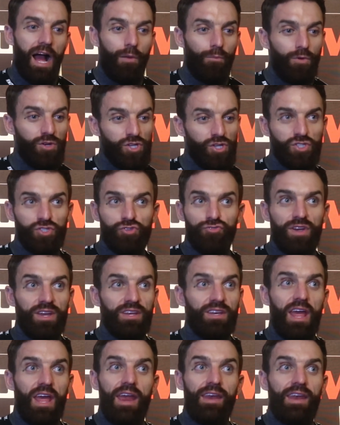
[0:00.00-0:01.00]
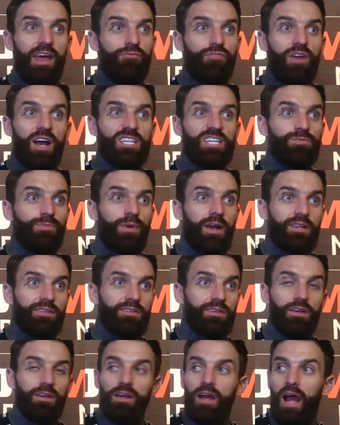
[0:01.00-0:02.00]
we're just trained in every
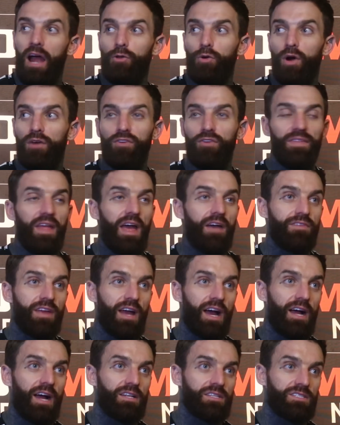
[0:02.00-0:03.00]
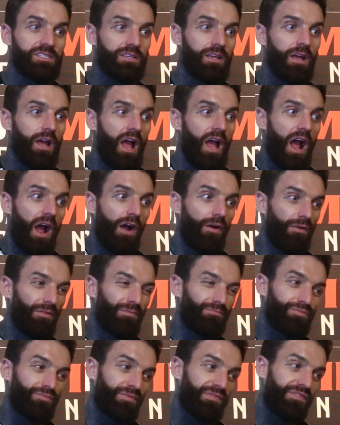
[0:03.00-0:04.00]
aspect. I know I've got the heavy hands.
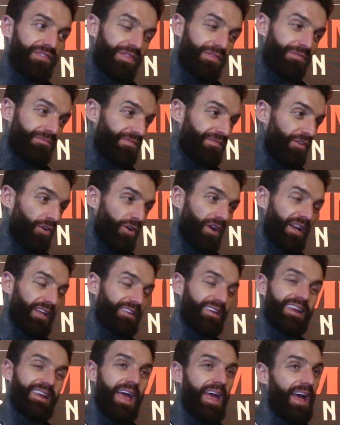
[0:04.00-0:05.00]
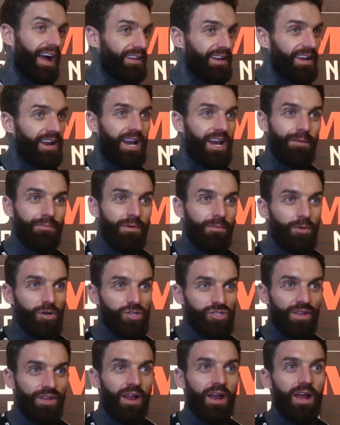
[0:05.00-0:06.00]
Fucking, I didn't clip him
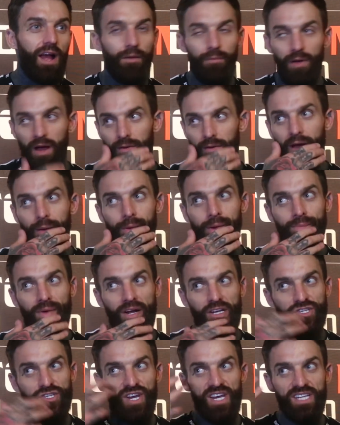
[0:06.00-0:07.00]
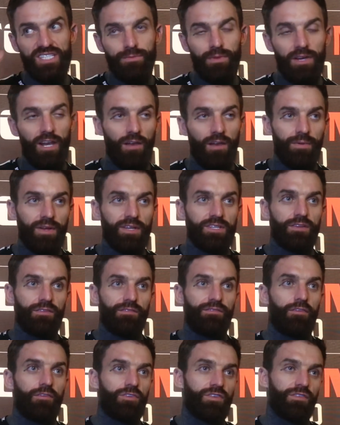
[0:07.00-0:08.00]
much tonight. I remember I chased him a little bit
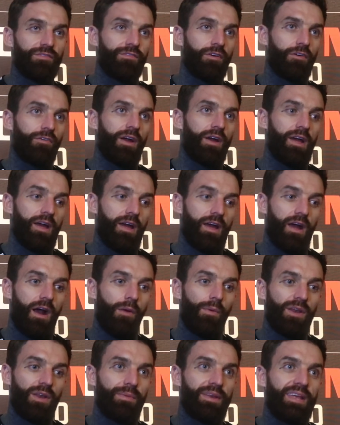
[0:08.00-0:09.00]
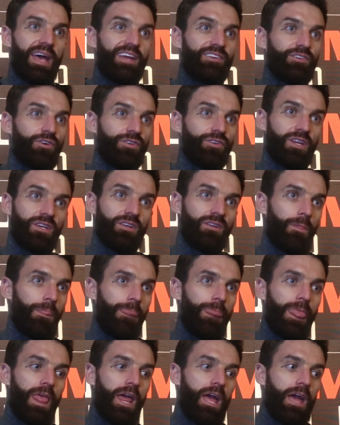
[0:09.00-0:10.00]
I went a bit headhunting,
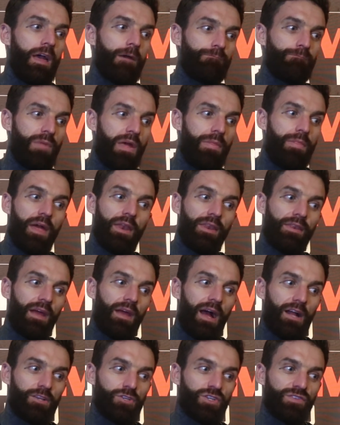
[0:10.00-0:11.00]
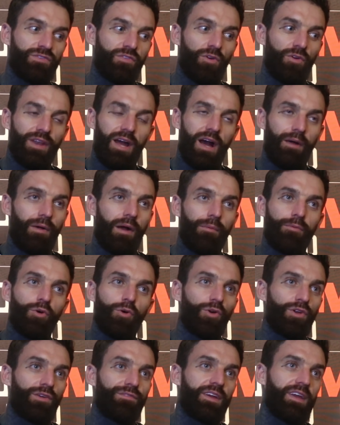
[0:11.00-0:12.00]
and then I just thought, nah, I'm
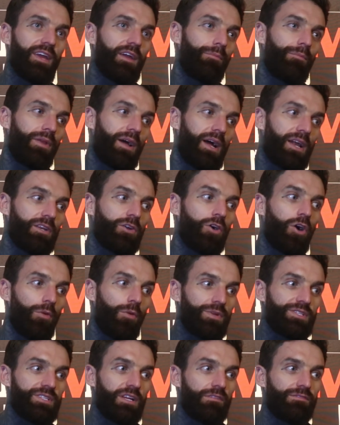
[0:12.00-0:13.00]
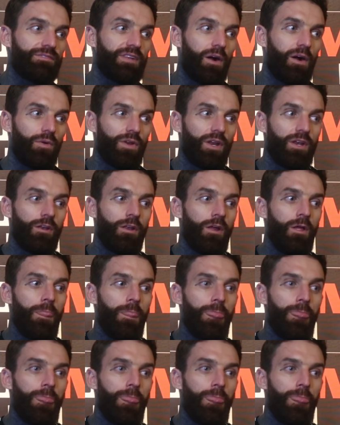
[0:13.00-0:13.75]
going off the game plan, calm myself down, and